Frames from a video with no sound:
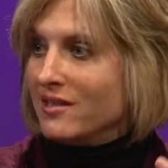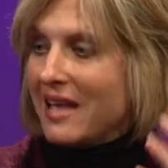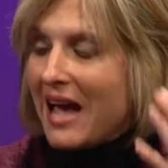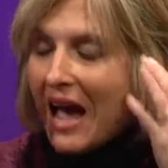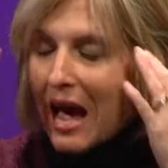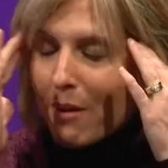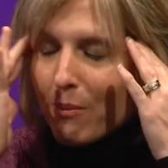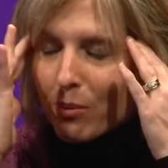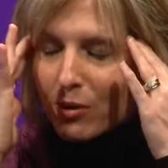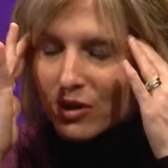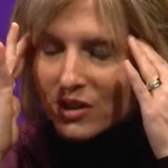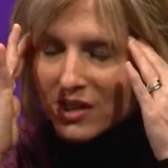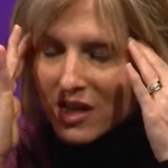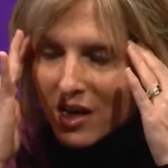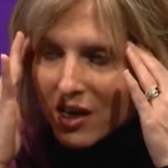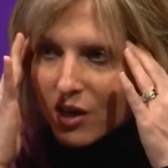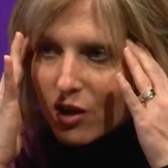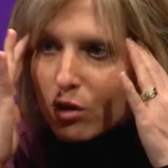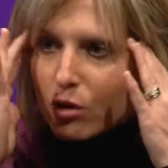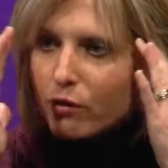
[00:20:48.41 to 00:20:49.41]
That
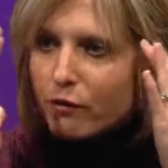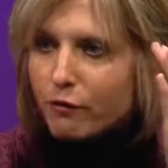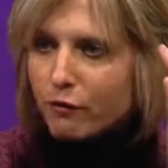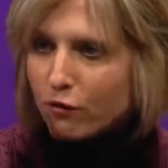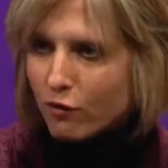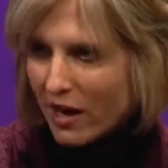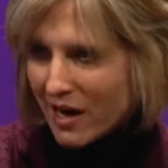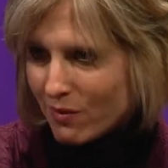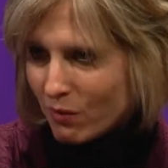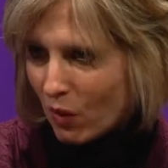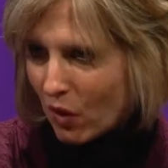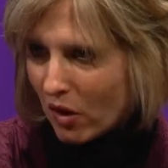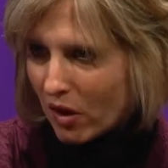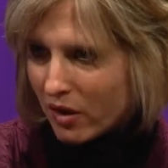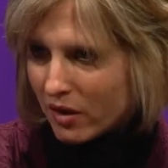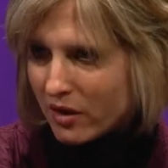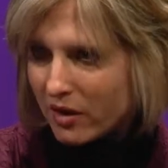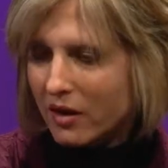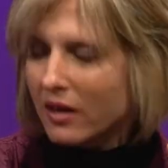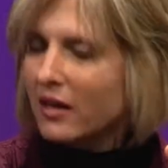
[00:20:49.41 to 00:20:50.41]
particular
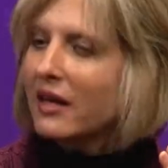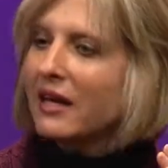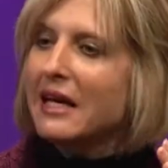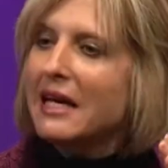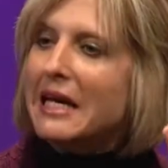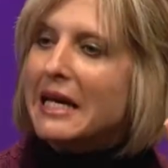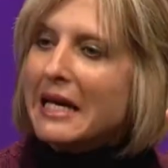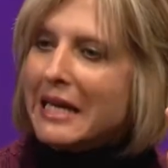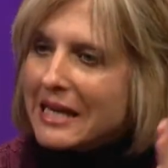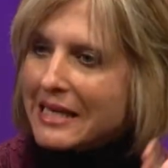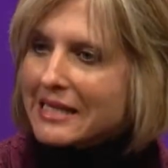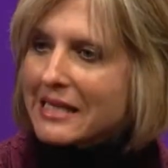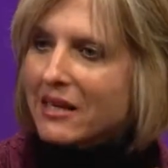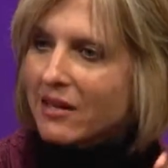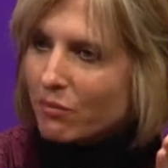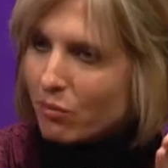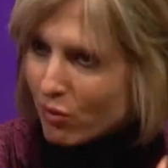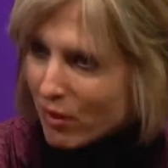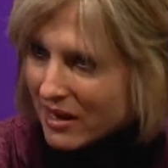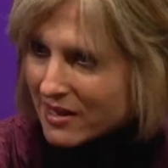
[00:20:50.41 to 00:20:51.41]
framework
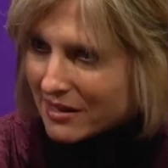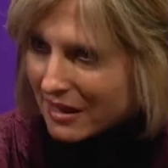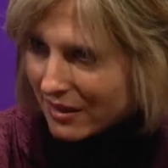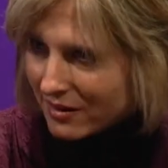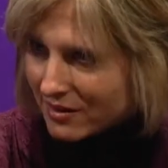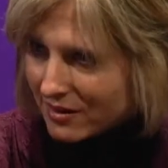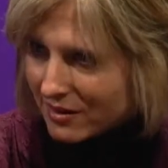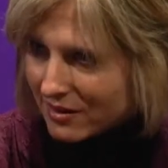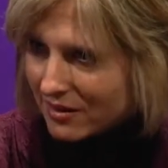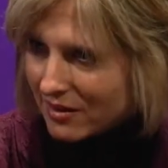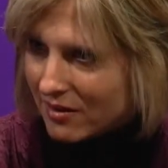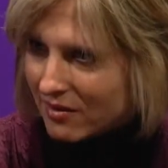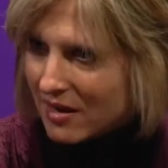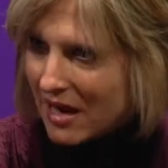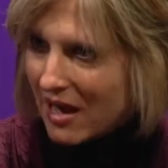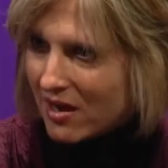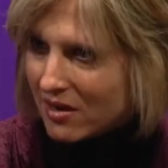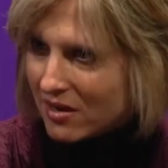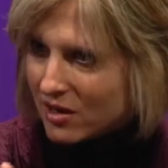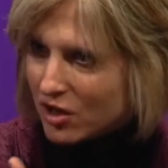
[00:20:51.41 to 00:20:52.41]
isn't present,
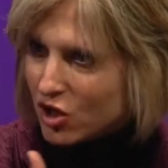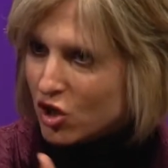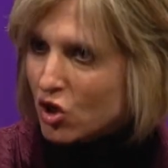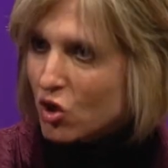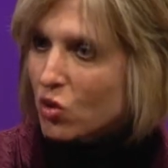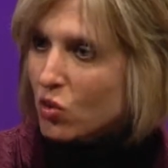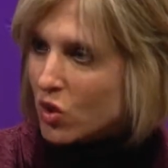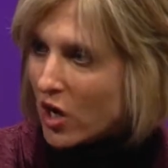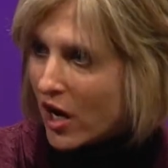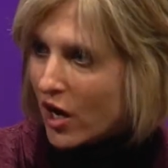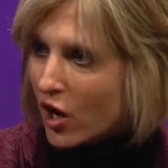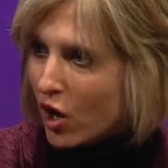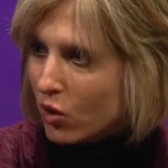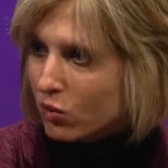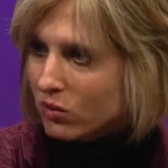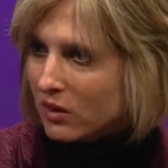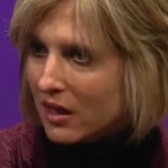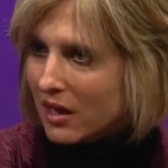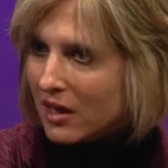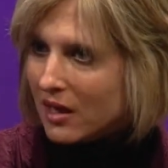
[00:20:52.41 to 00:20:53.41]
that you not
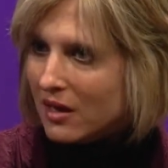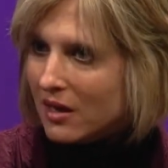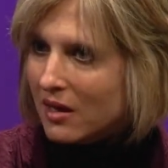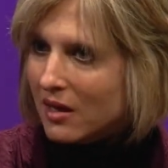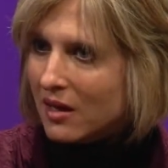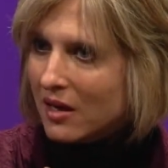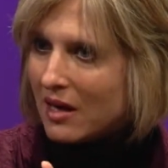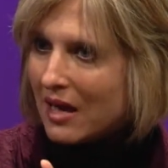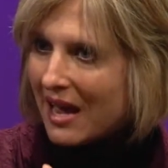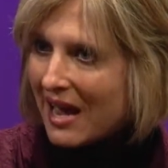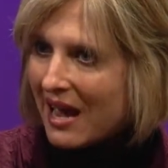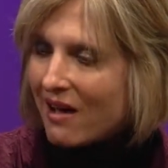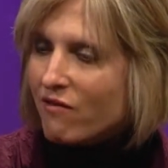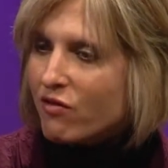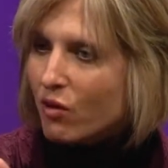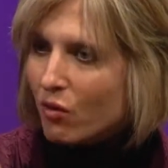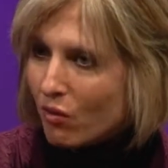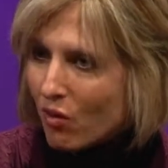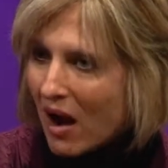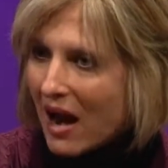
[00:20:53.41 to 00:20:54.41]
only have
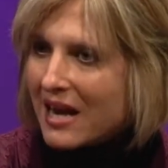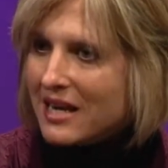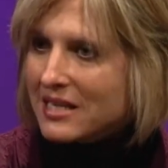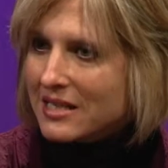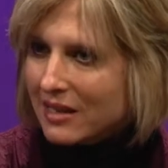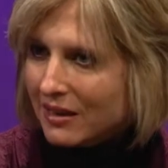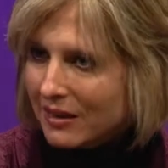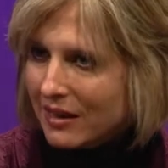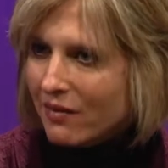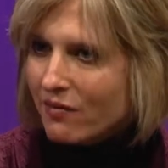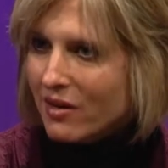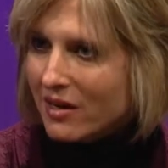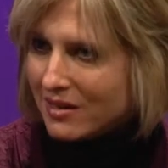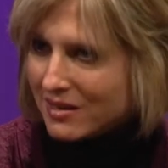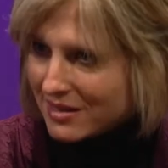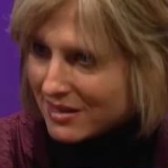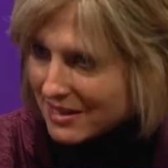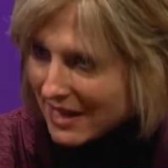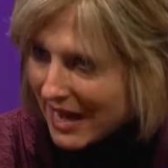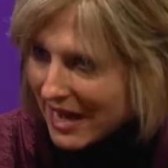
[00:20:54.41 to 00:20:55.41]
the right to live in a
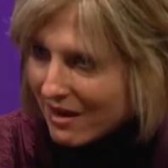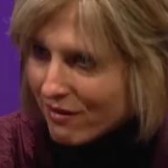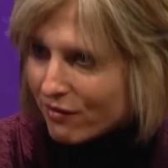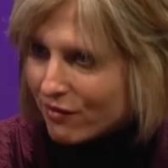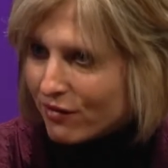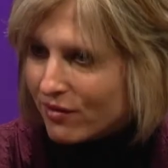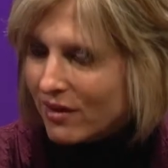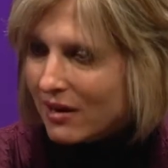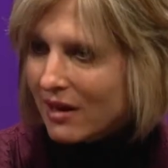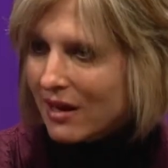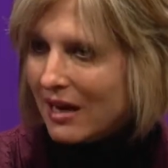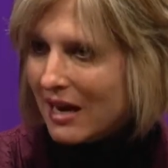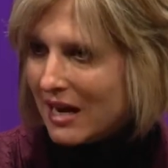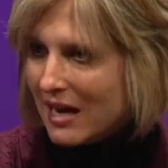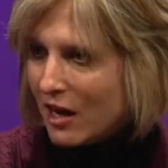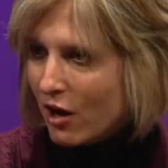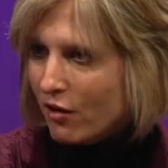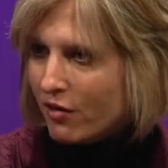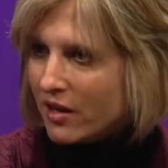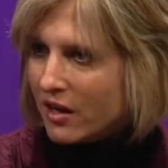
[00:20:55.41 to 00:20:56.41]
safe and
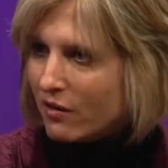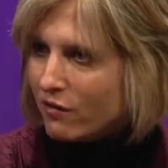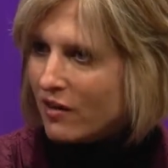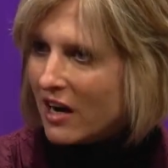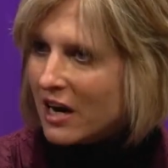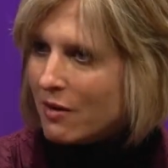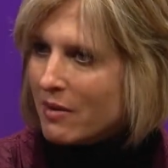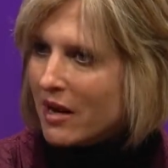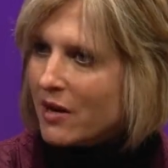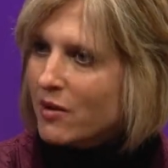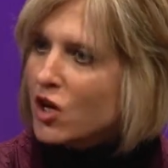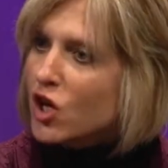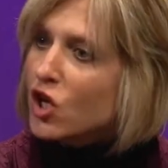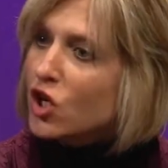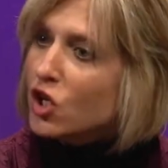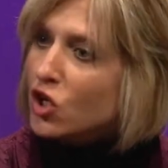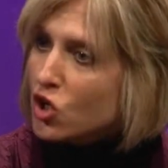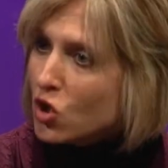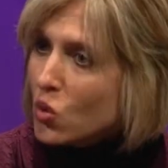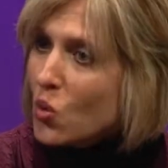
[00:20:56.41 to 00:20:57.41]
healthy environment,
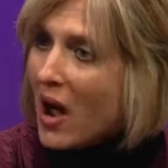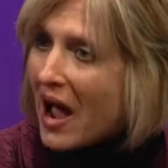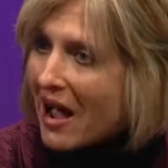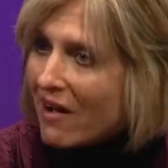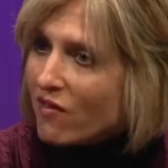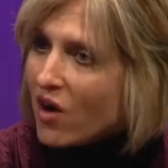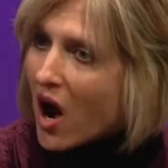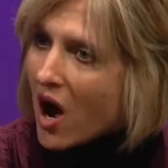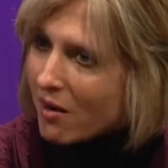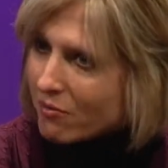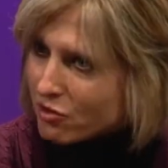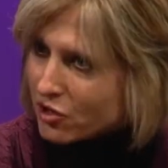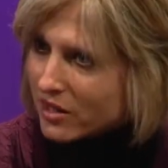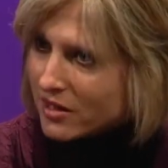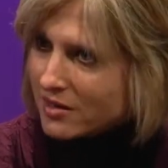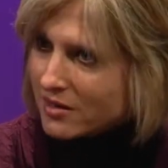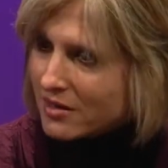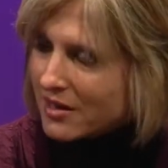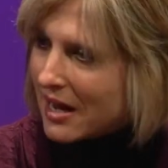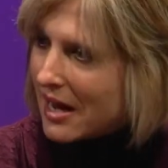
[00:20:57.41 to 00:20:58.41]
you have options.